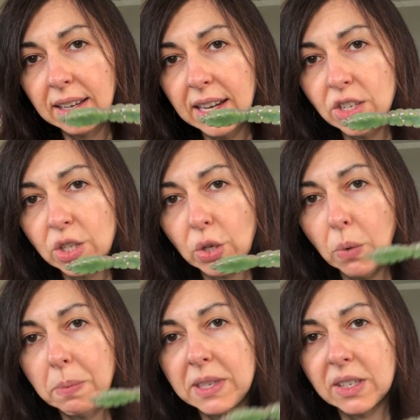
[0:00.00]
I just
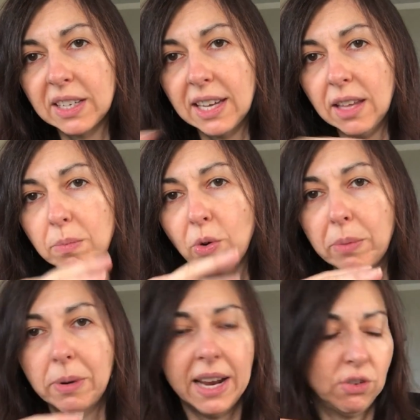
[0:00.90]
hope it's gonna get more
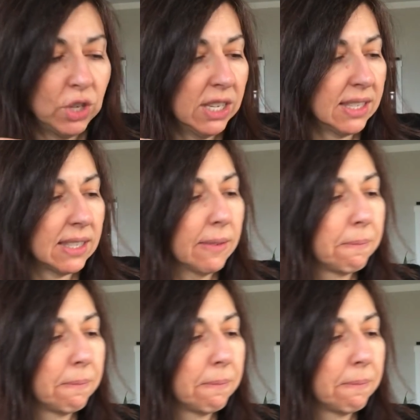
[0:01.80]
branches.